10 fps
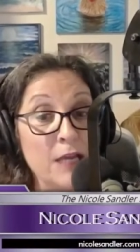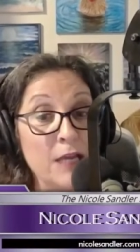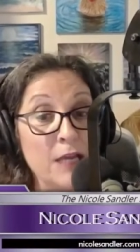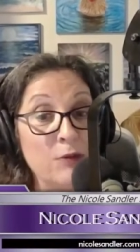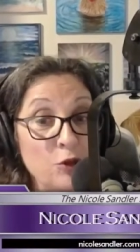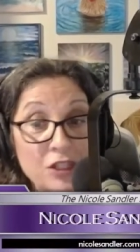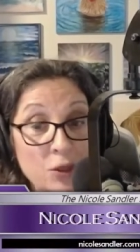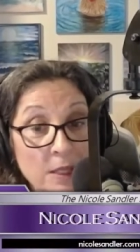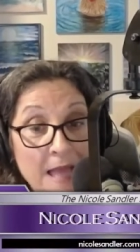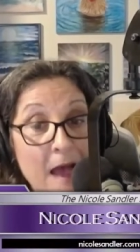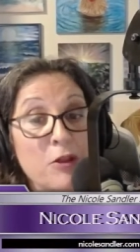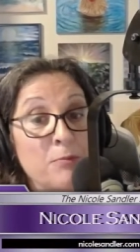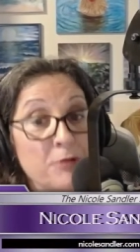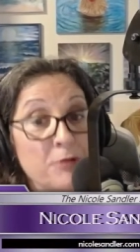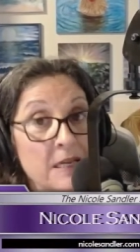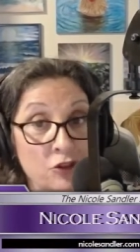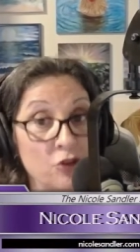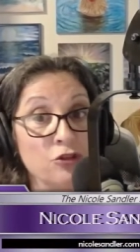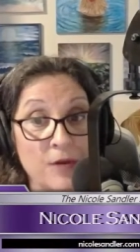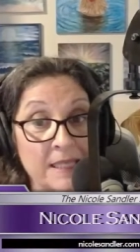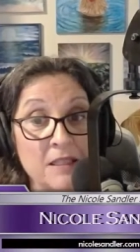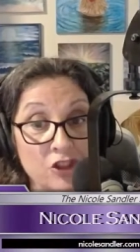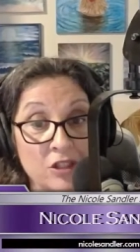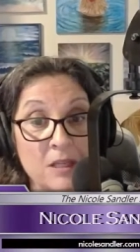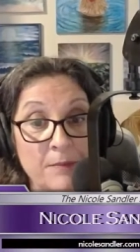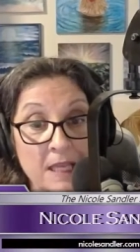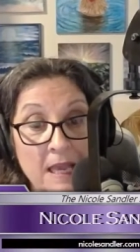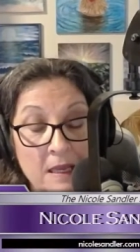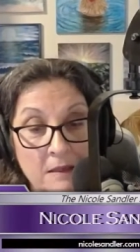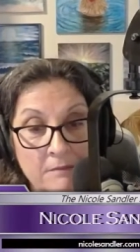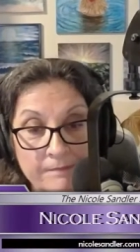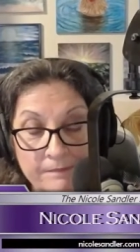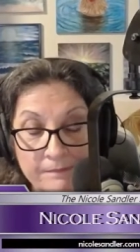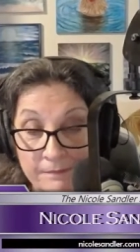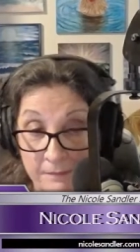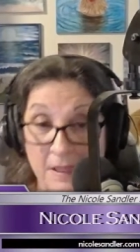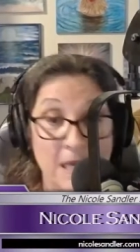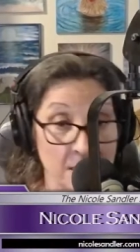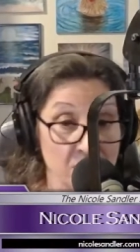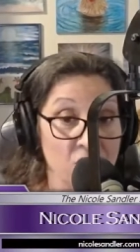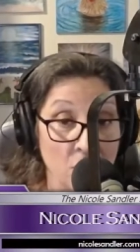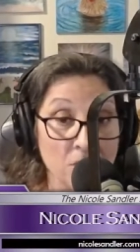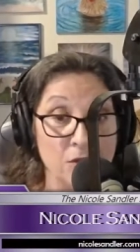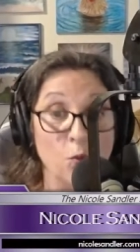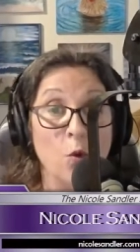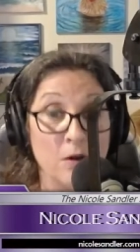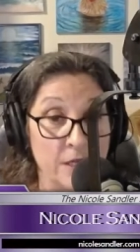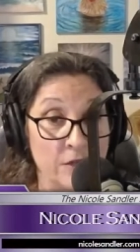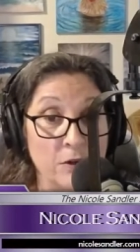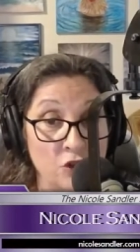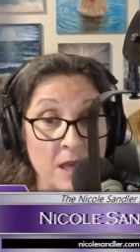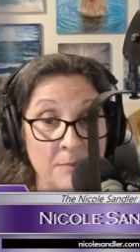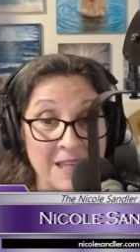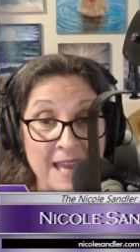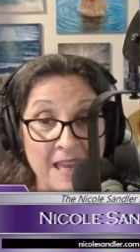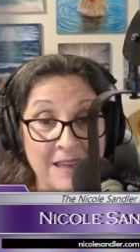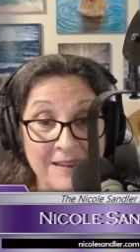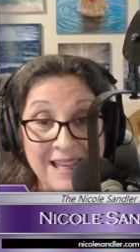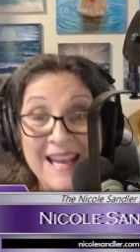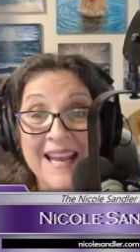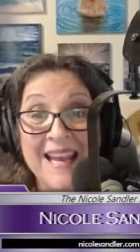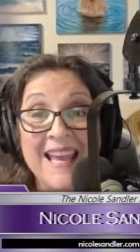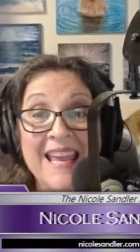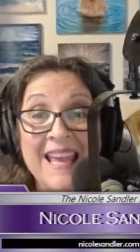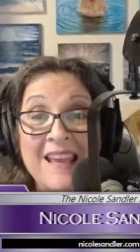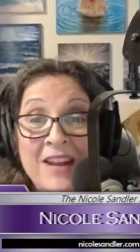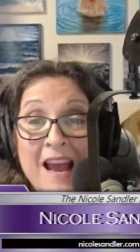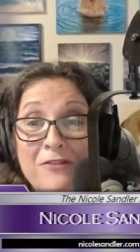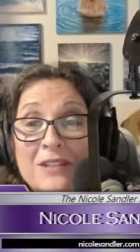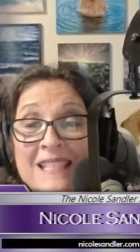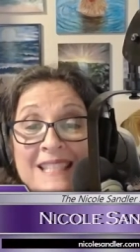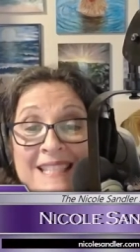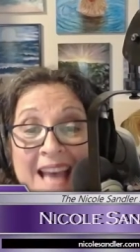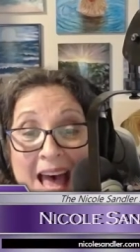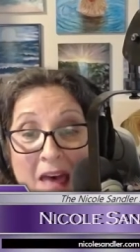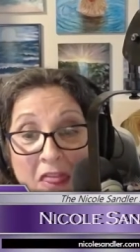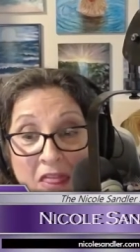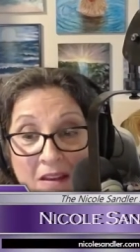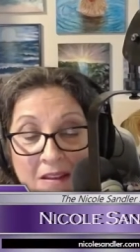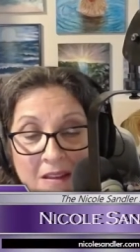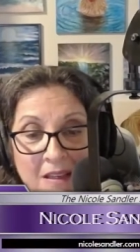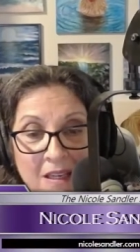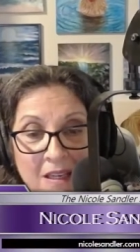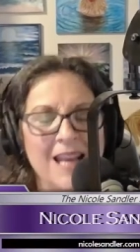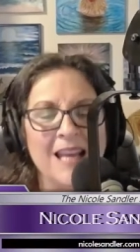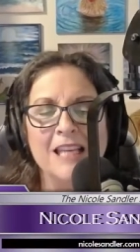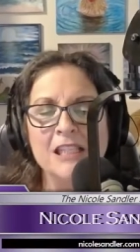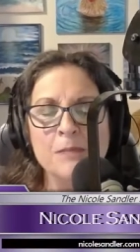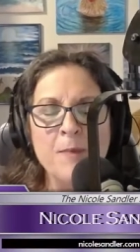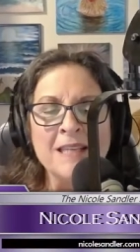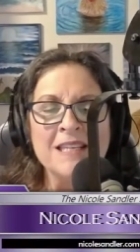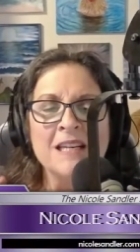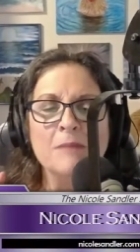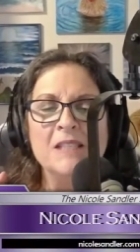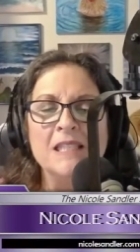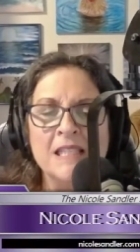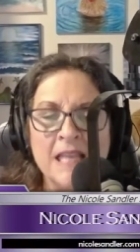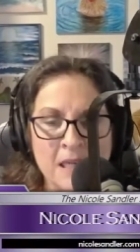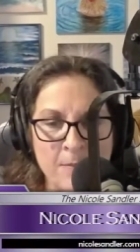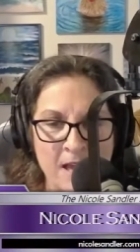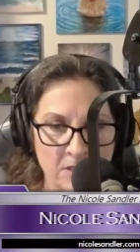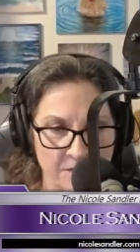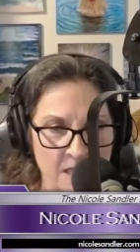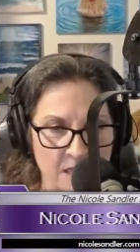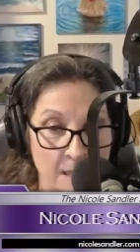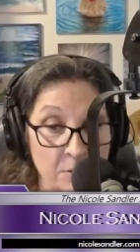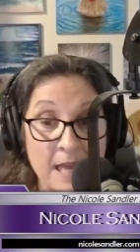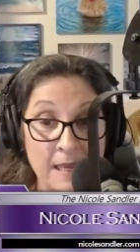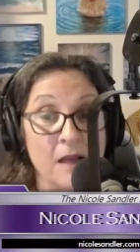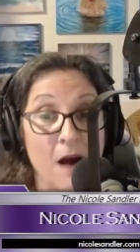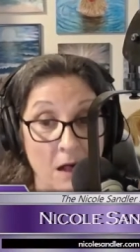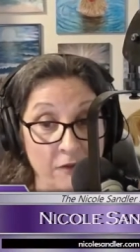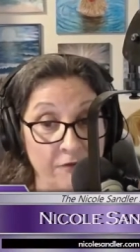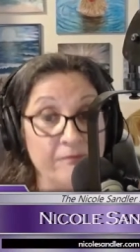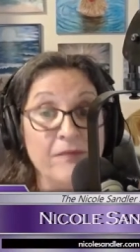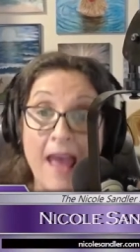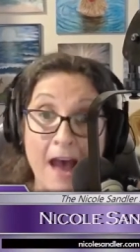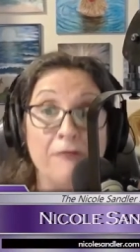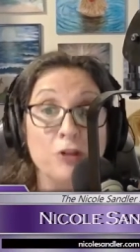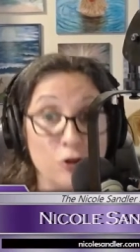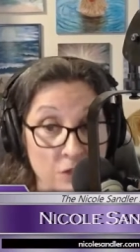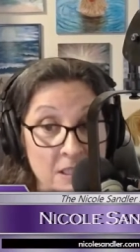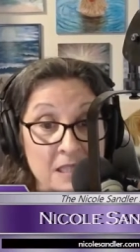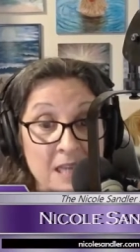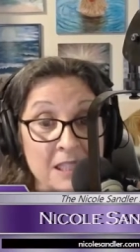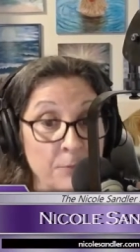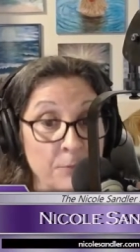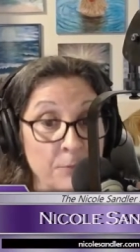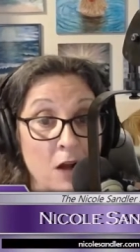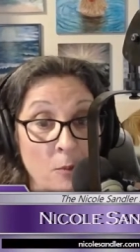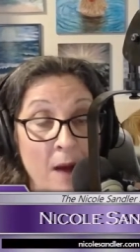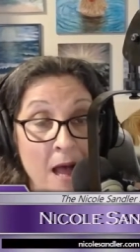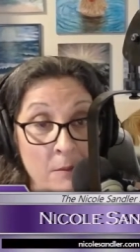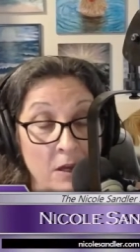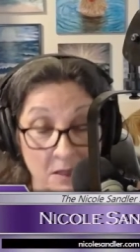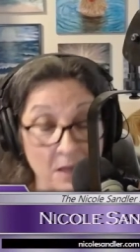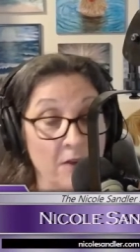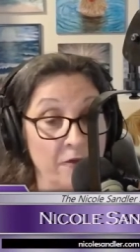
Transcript: He refused to allow the presidential transition to begin. He insulted war hero John McCain even after his death. He spent an obscene amount of time playing golf after criticizing Barack Obama